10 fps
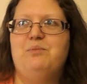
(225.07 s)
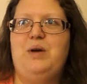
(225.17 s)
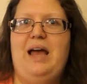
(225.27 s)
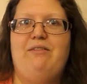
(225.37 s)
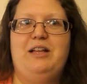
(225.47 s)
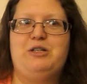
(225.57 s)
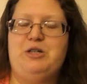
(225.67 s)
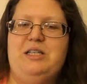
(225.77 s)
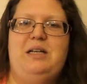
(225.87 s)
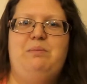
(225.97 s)
We have
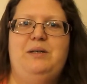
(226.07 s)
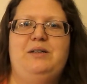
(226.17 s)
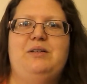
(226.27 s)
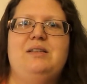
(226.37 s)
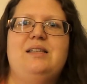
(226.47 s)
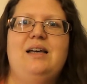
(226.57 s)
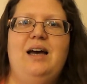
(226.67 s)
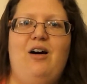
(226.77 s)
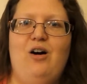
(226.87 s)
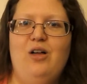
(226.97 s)
electricity bills.
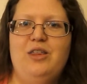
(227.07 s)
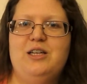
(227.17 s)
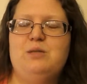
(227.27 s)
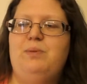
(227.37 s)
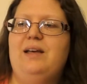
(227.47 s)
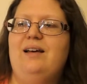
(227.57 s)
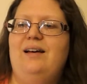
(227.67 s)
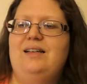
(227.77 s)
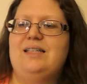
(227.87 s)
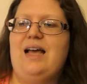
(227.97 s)
All this
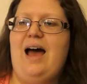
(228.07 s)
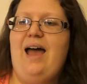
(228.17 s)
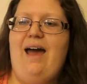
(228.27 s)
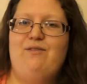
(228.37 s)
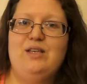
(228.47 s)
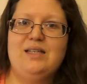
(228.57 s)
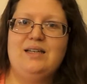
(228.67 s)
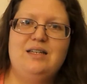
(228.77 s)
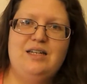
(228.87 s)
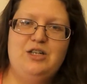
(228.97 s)
because I have this
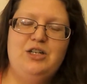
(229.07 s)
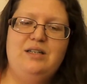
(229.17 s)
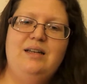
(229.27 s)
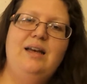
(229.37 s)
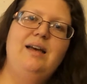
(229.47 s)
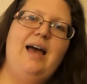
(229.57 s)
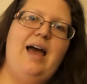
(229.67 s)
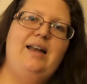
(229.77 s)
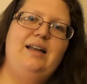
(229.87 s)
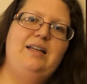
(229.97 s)
condition,
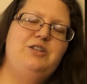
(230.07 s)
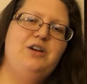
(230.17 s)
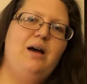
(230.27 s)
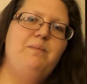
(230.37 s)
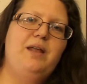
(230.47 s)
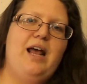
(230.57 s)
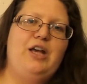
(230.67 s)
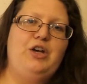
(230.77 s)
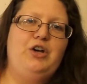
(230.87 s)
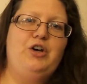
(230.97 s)
and any job that I
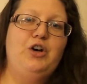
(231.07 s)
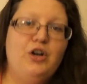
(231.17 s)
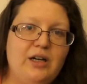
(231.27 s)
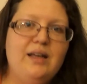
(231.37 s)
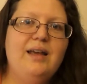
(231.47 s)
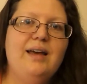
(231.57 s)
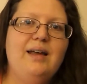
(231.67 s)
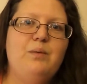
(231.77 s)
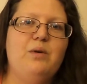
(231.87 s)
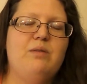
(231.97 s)
could
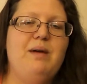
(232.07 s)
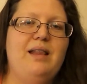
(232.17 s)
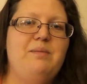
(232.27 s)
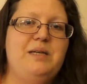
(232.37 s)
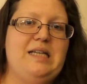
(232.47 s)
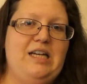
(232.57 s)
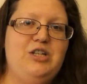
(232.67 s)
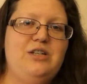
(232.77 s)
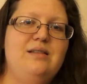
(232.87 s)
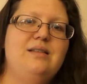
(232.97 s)
get with my
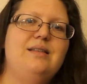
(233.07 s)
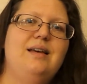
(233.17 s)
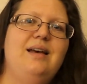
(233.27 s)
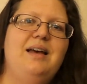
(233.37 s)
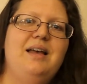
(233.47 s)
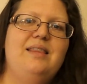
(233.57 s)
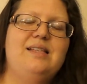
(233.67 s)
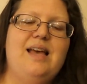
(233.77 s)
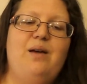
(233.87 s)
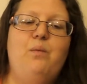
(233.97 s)
limitations
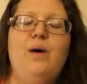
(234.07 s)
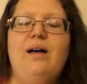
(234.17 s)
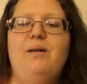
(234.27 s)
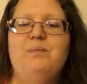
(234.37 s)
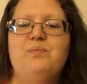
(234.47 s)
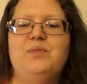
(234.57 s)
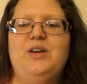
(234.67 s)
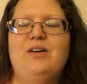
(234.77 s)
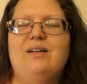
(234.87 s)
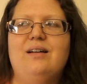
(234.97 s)
say, well,
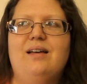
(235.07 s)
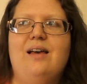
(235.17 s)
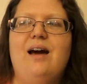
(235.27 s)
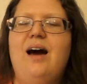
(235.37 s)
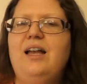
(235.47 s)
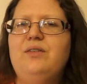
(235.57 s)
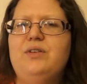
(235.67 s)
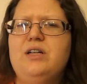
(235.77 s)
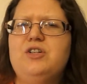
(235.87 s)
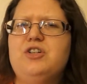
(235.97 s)
you're kind of
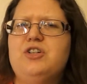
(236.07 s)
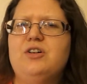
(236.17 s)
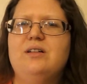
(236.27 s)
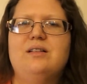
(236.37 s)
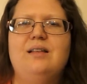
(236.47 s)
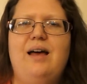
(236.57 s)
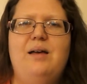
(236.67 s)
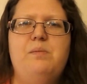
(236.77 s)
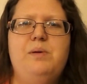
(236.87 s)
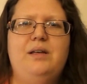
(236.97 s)
an insurance
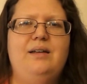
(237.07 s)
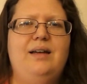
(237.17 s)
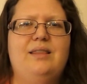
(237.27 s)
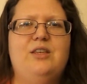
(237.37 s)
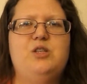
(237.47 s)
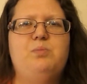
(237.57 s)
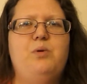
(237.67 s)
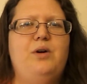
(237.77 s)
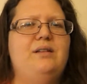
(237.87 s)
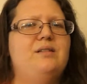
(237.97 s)
liability at this
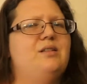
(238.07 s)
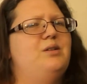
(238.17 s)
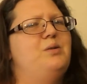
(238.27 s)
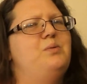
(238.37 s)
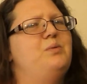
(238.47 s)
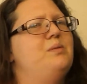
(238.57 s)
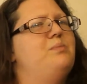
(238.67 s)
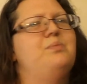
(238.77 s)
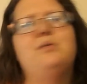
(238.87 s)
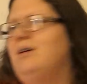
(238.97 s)
point, so we're
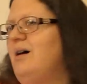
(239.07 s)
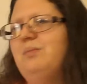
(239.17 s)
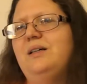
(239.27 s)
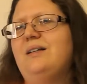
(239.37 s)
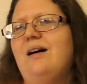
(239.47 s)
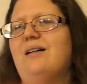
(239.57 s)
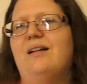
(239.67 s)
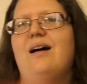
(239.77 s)
probably not going to